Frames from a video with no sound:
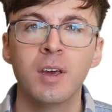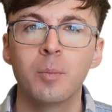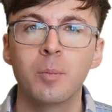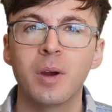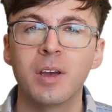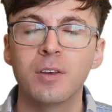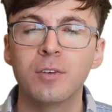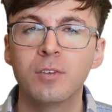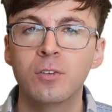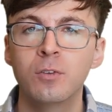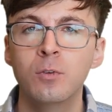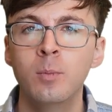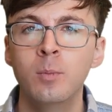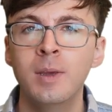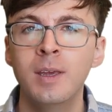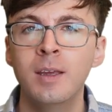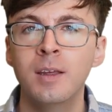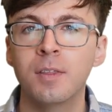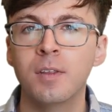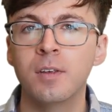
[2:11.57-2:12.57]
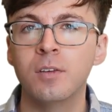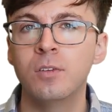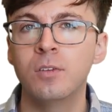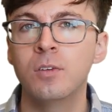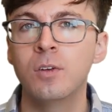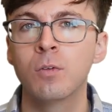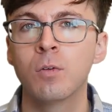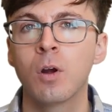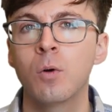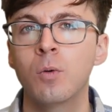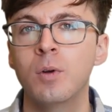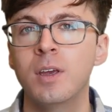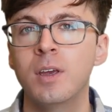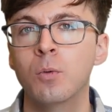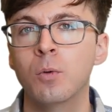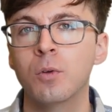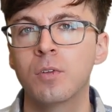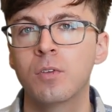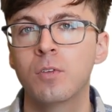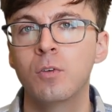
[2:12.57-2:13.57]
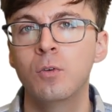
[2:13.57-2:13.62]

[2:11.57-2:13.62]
by assuming that 0 equals